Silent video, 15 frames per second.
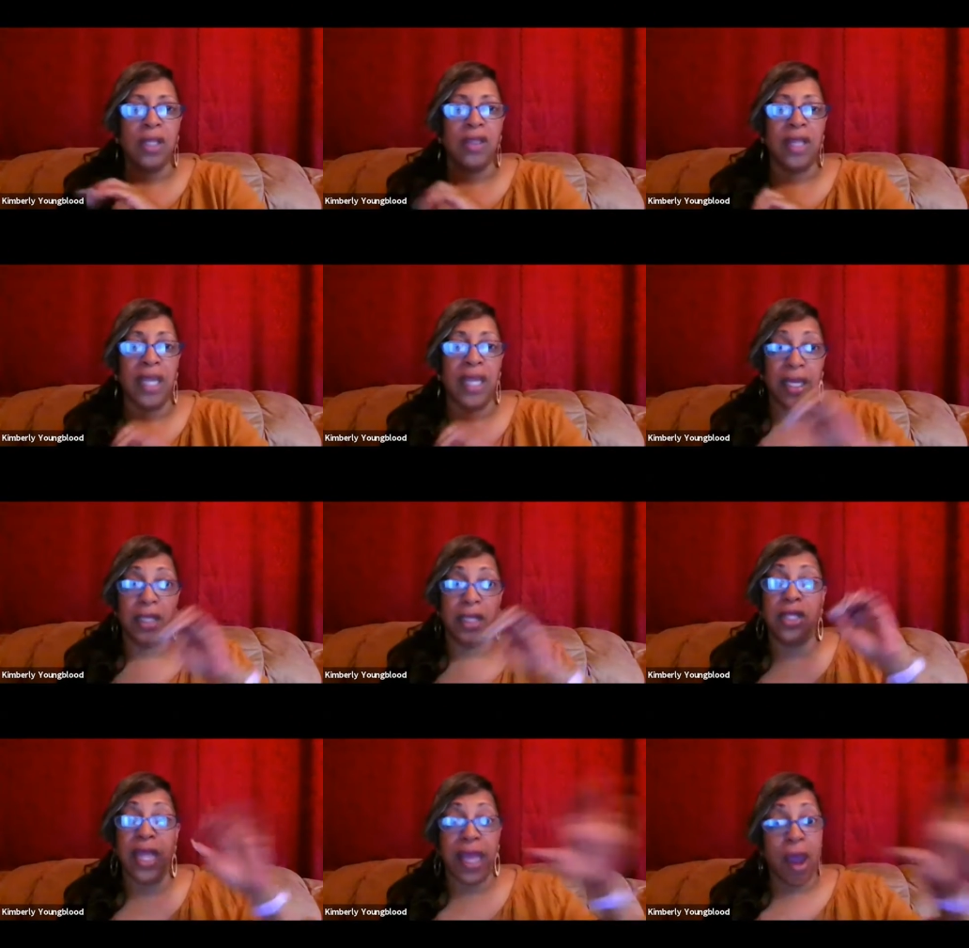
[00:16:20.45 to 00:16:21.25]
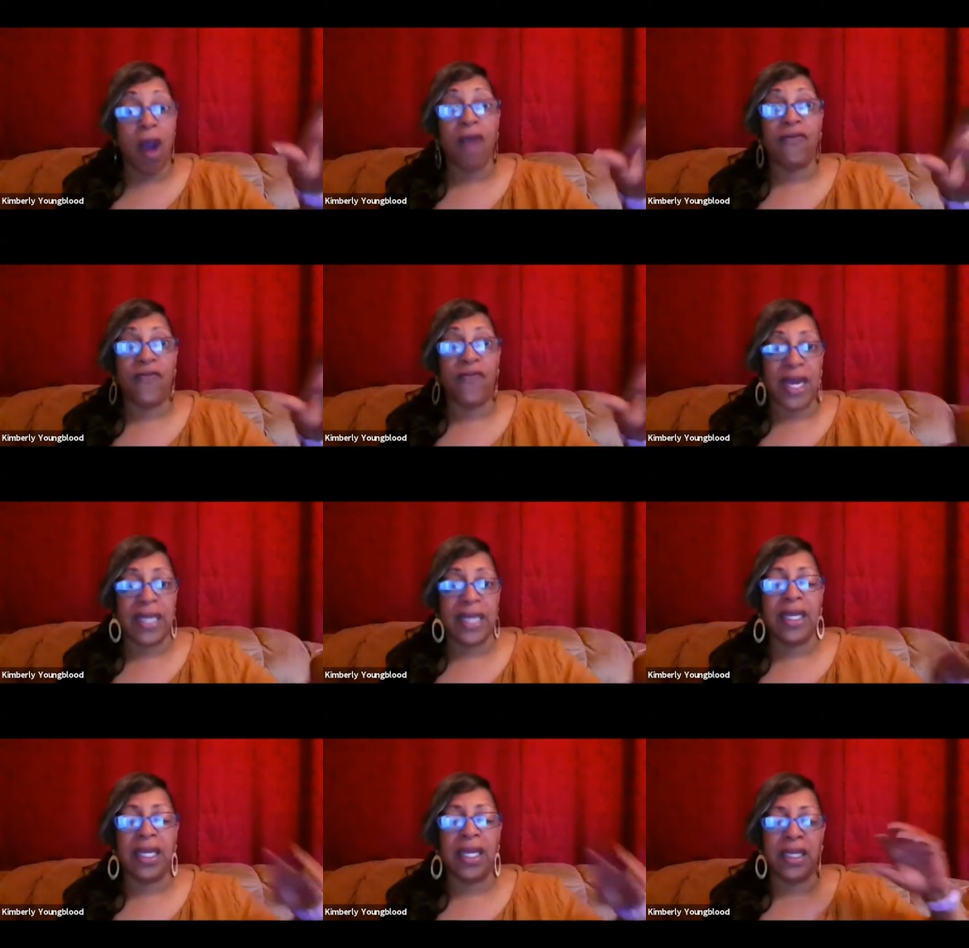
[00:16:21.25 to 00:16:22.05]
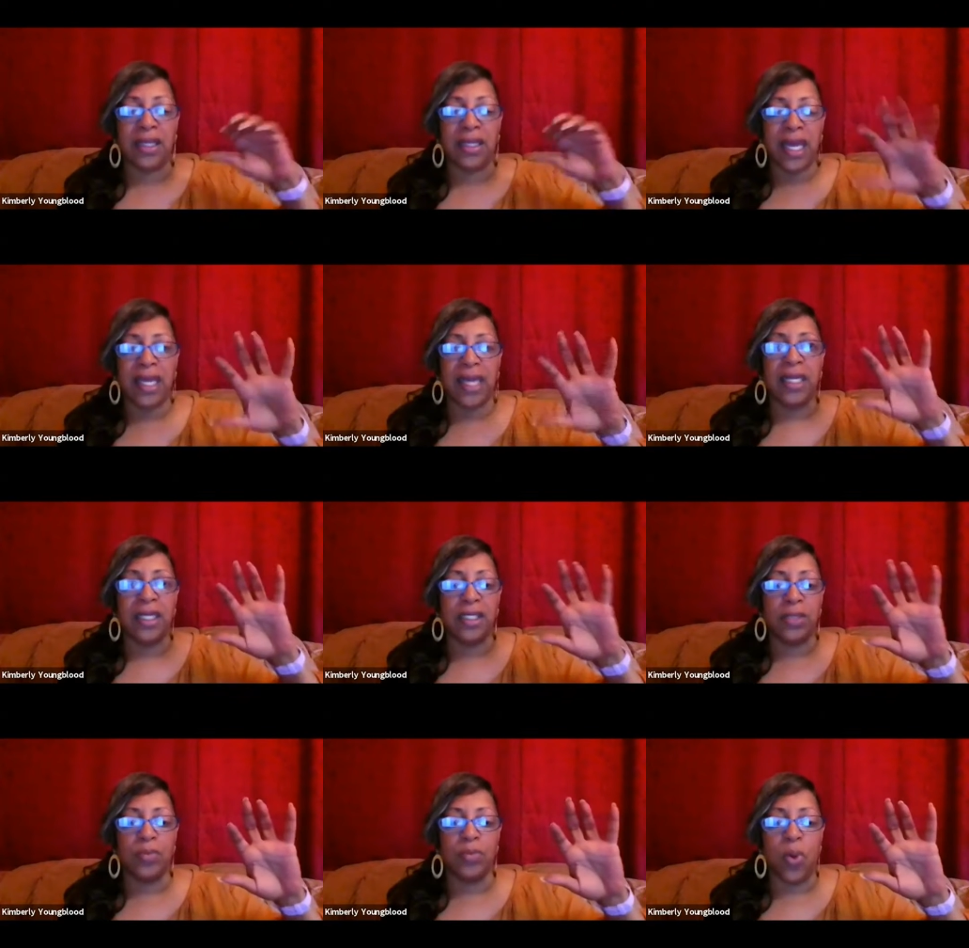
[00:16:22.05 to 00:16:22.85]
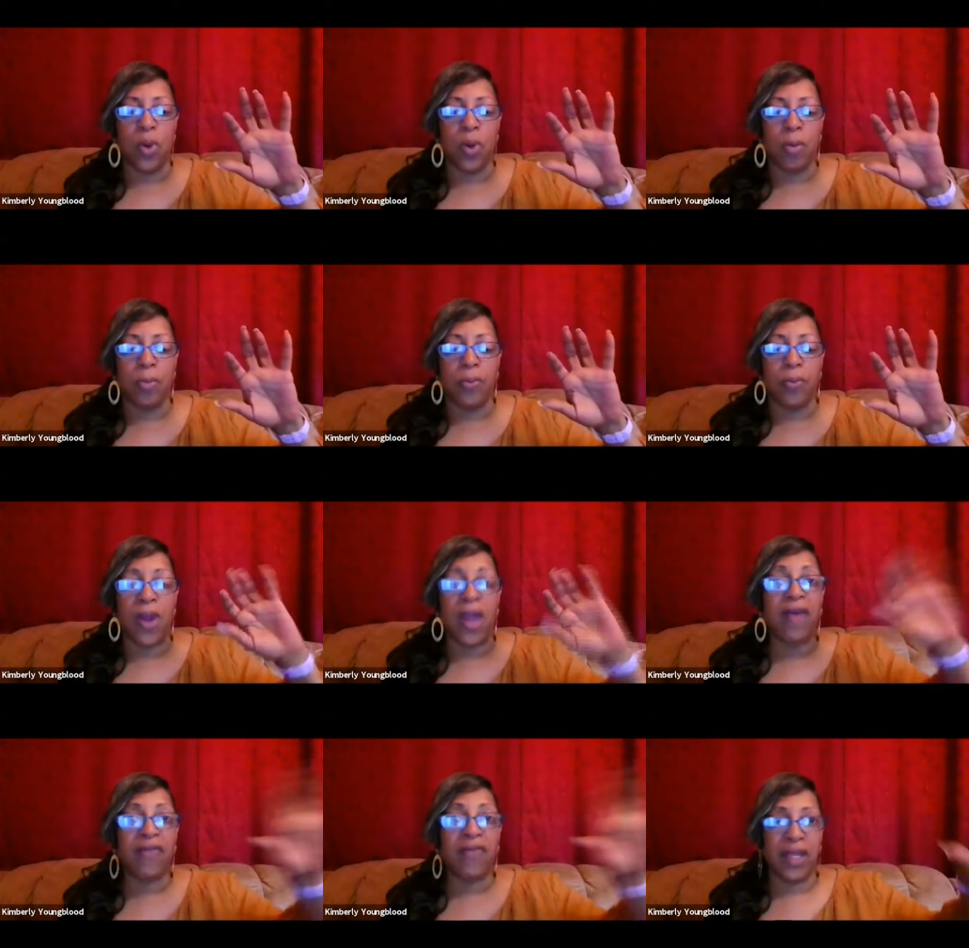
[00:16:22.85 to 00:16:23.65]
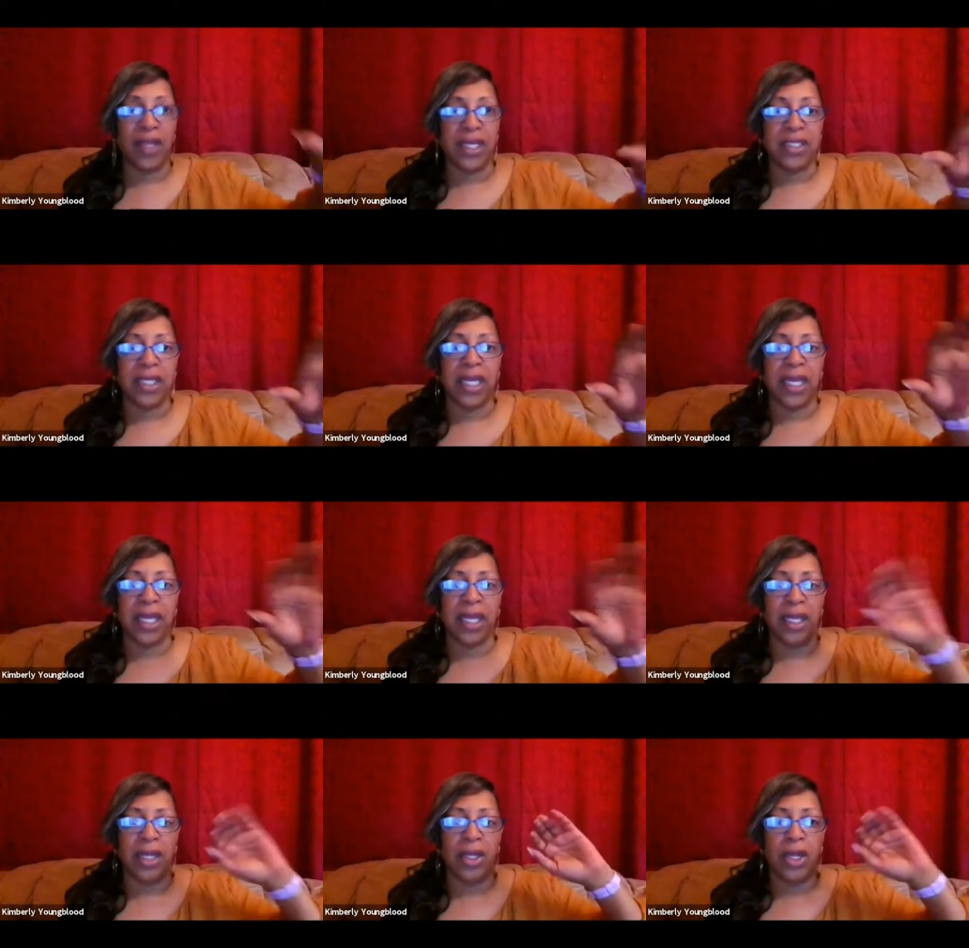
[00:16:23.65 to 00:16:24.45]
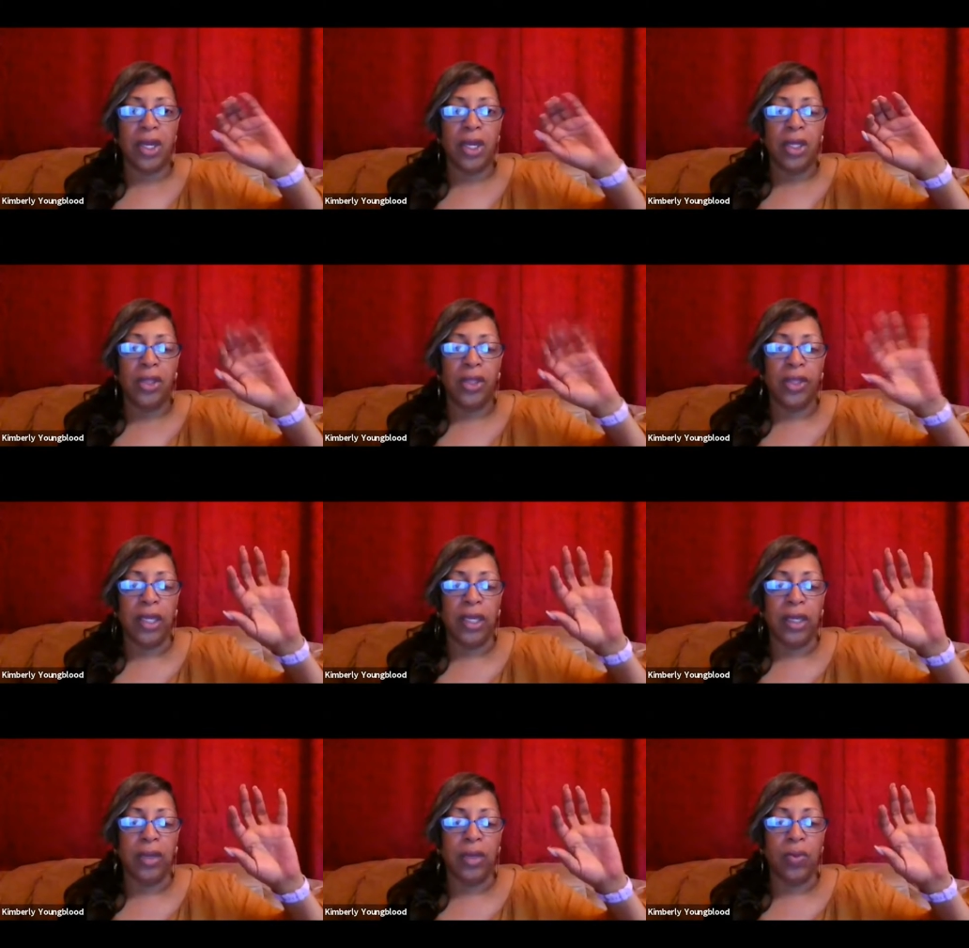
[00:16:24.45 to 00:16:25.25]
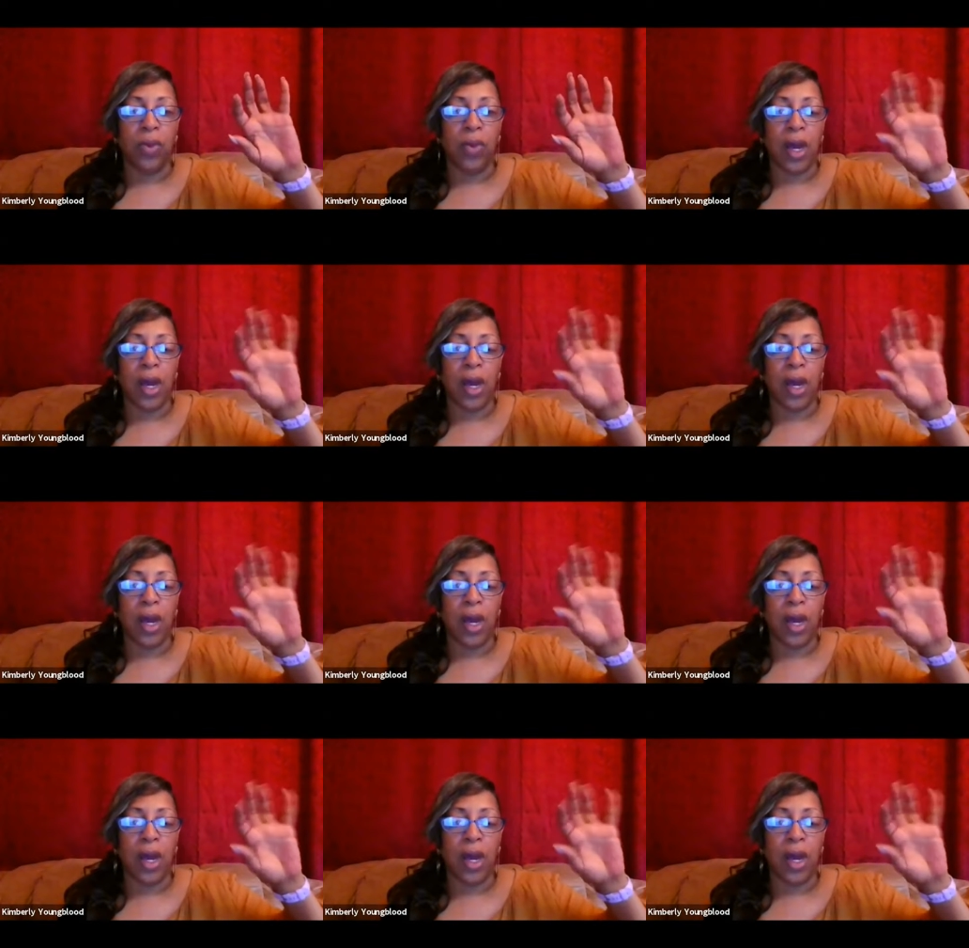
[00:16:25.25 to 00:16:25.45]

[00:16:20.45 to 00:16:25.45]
They are finding it that it is more prevalent in the